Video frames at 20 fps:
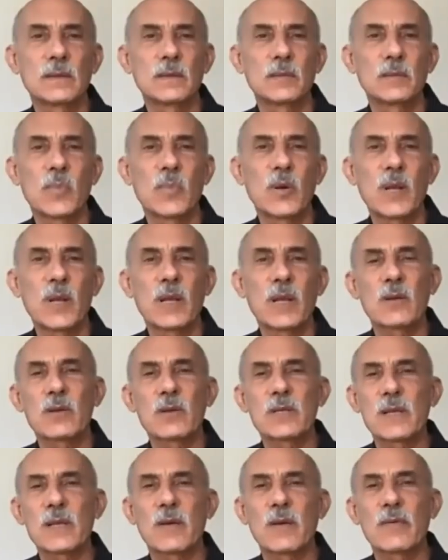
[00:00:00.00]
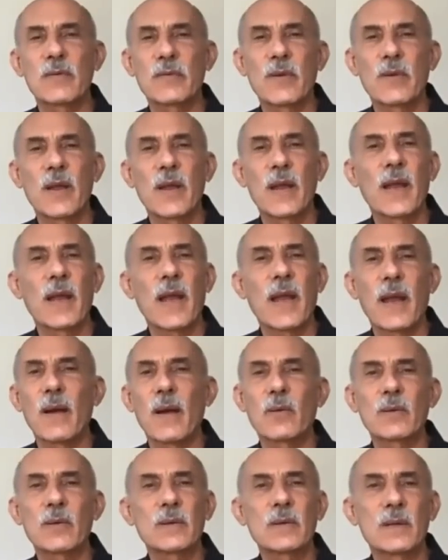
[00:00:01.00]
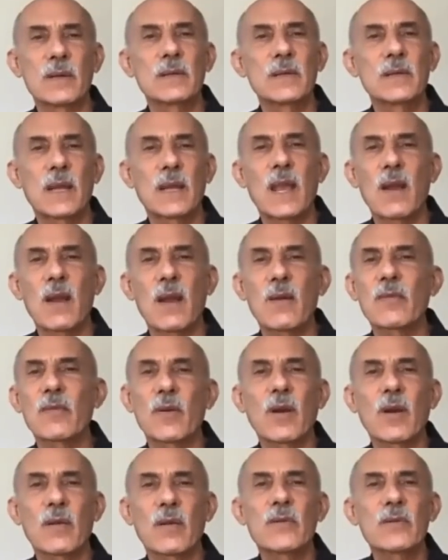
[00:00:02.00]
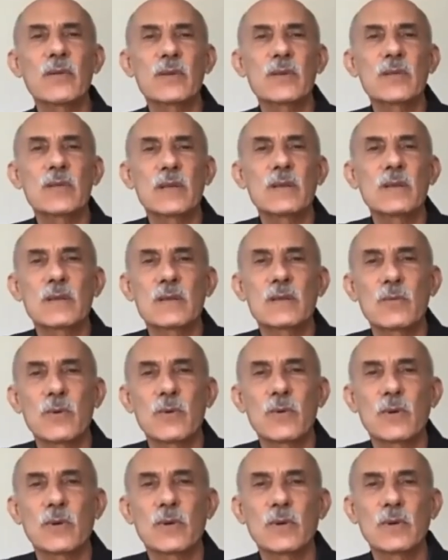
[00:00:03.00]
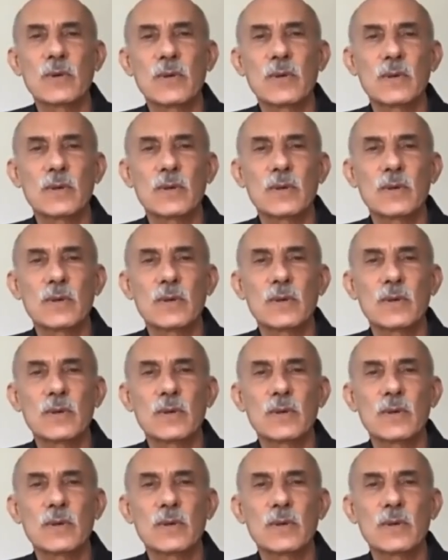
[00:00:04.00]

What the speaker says: putting yourself out to care for others in this world.